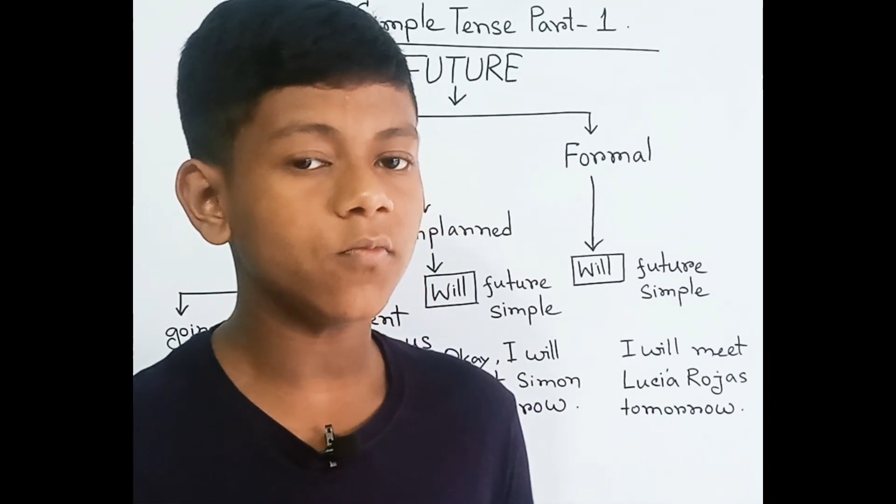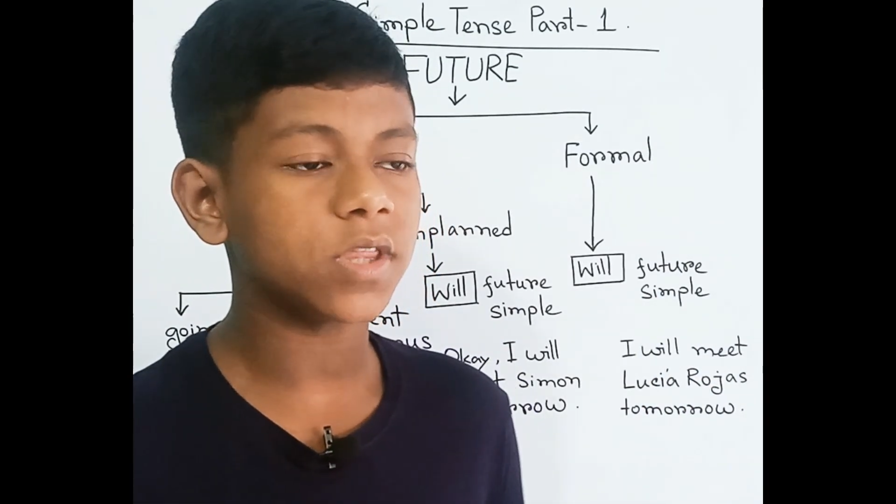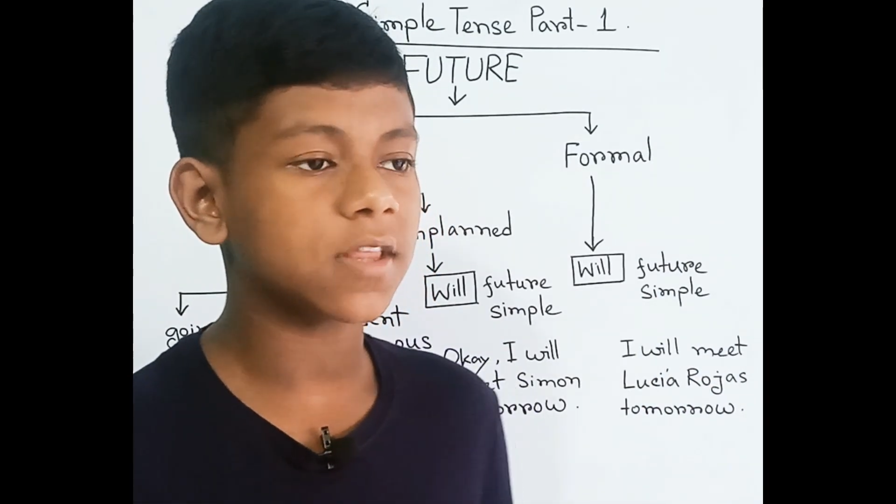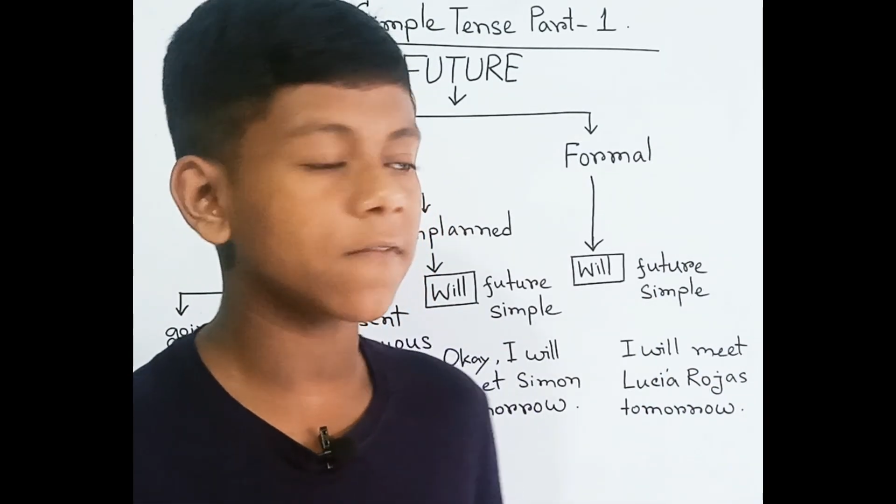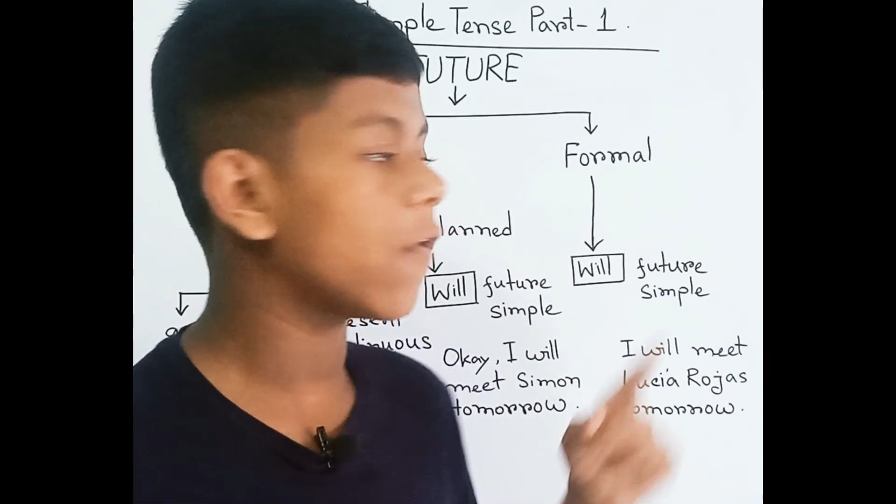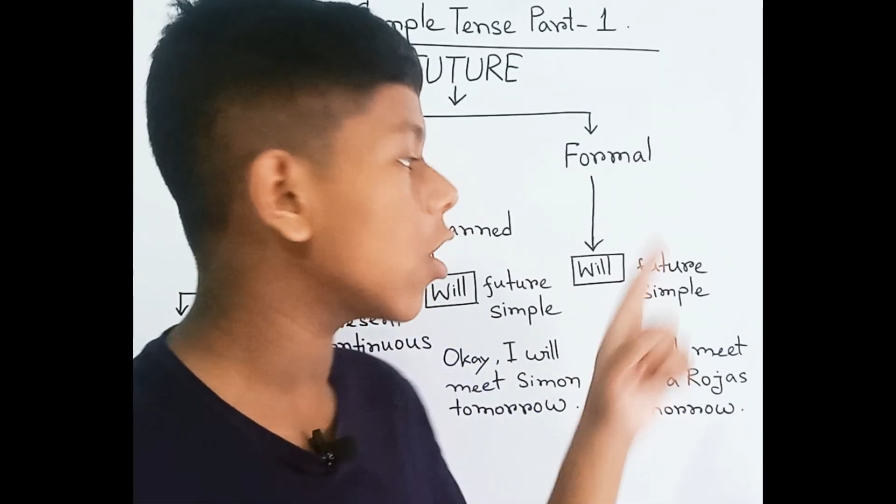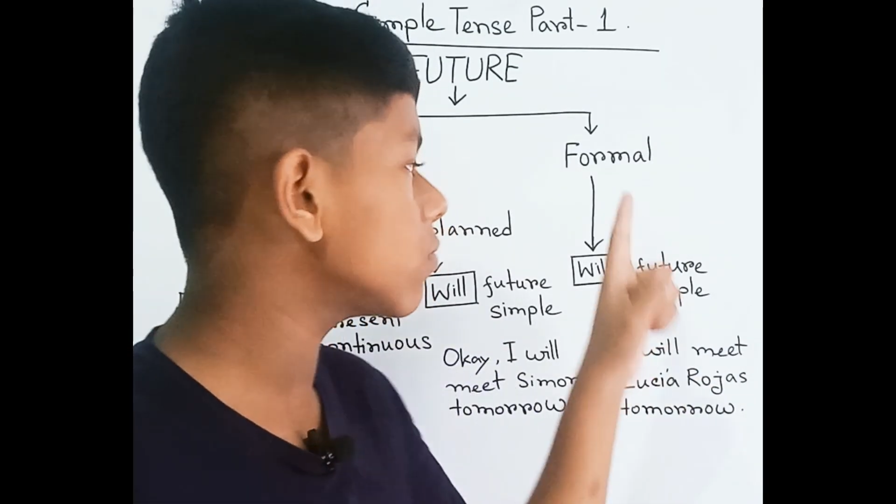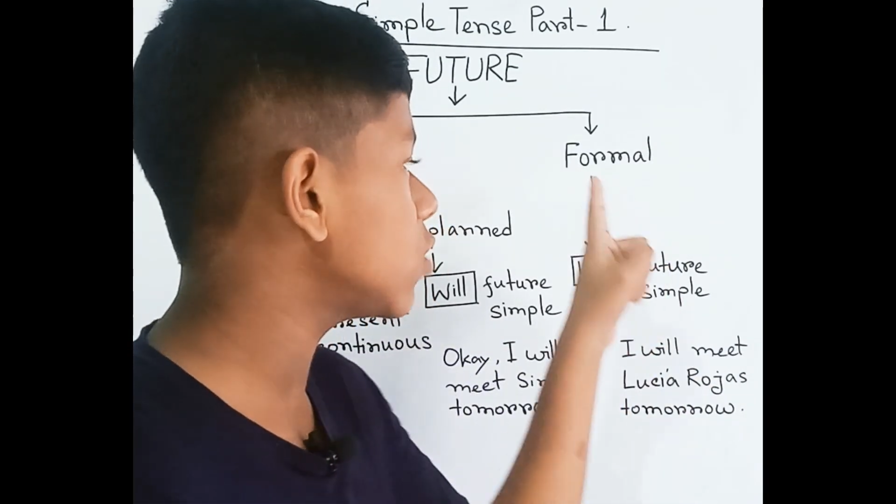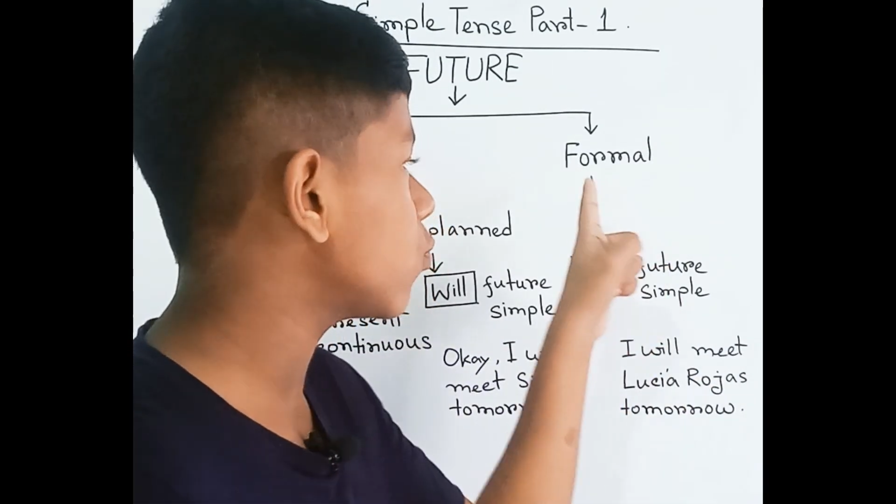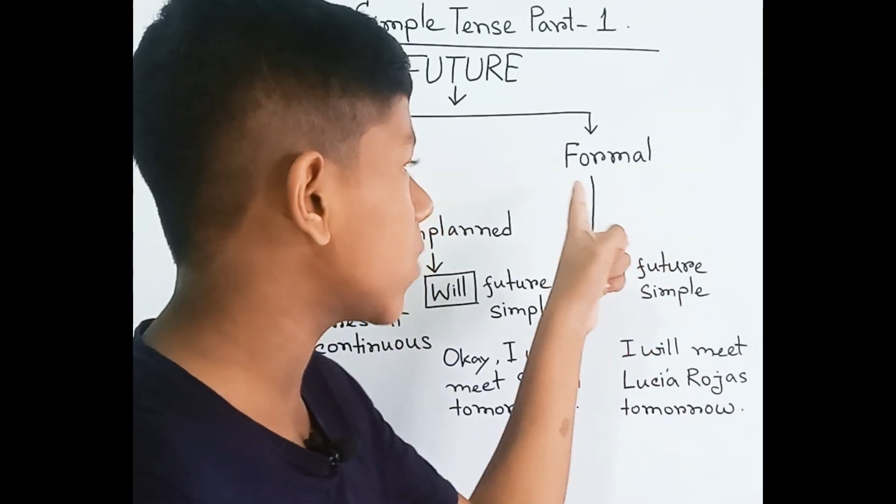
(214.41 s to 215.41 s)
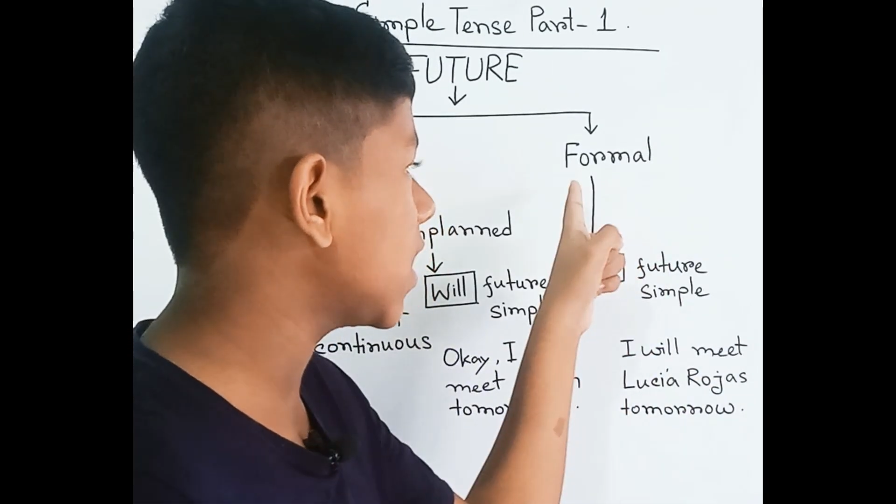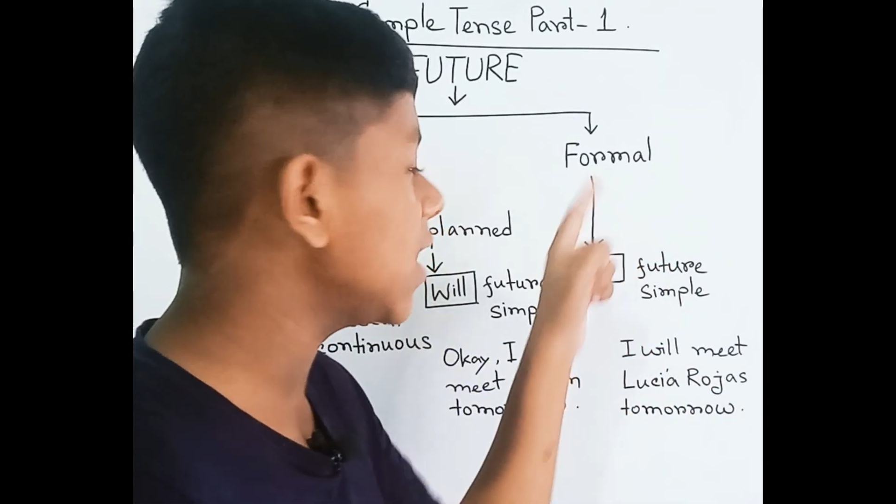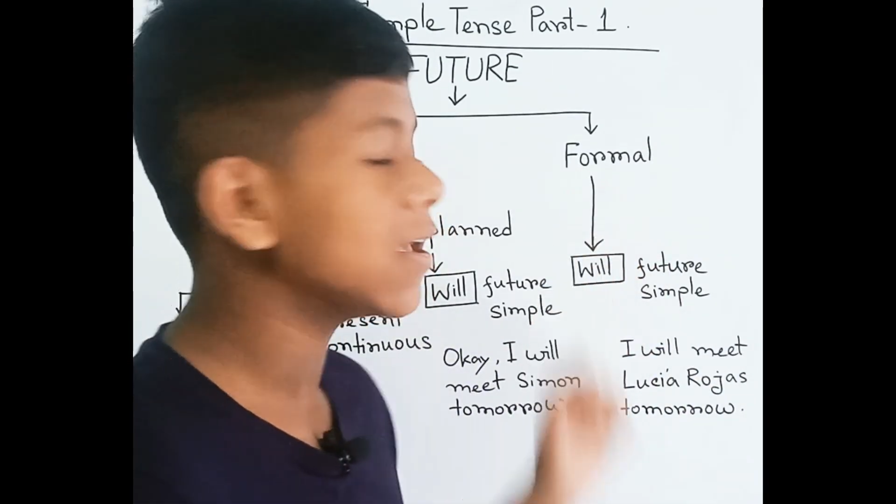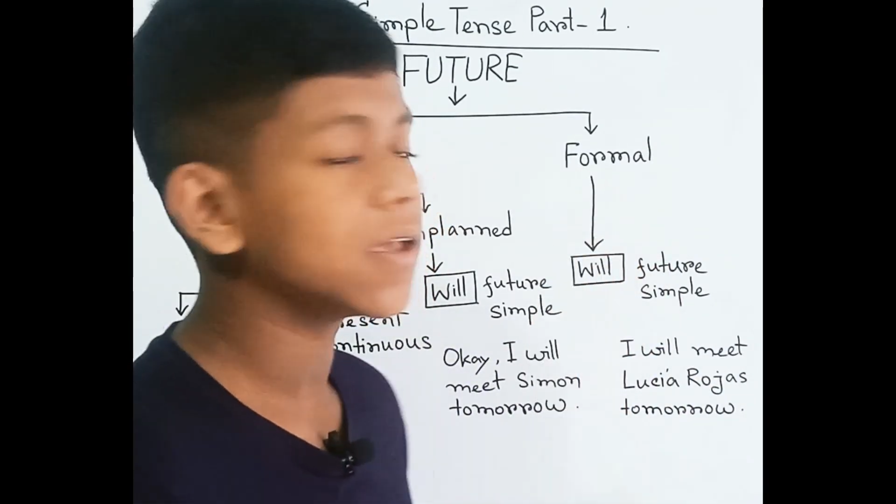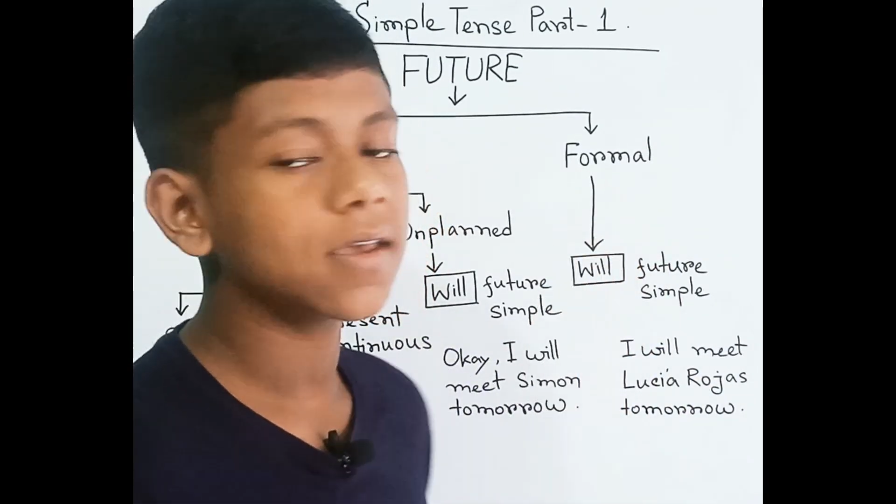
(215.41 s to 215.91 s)
with the formal
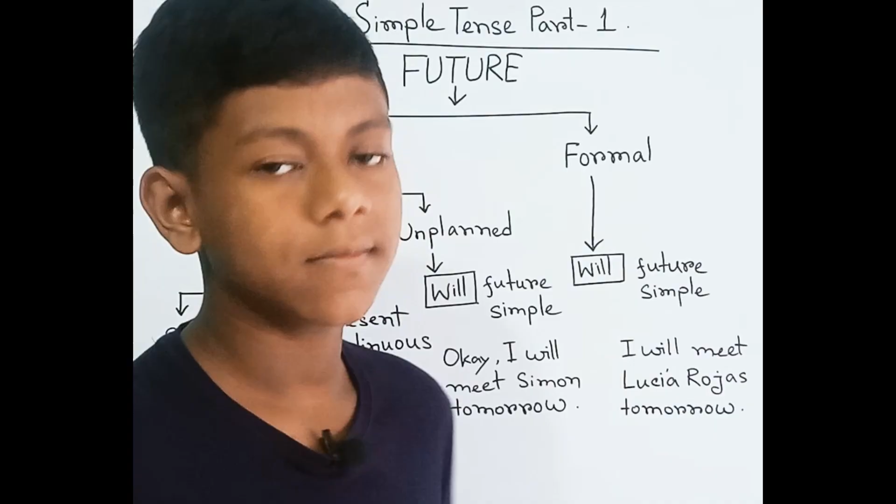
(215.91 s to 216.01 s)
way,